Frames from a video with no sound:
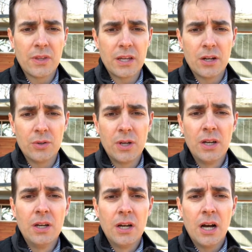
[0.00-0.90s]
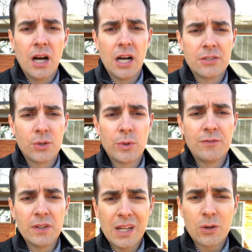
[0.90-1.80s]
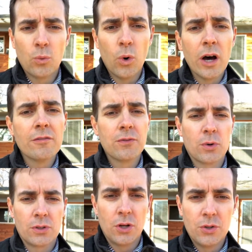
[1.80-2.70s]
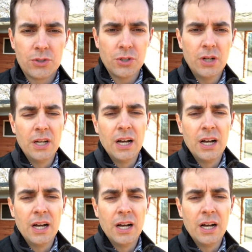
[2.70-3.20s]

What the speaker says: they owed. So we feel like one foreclosure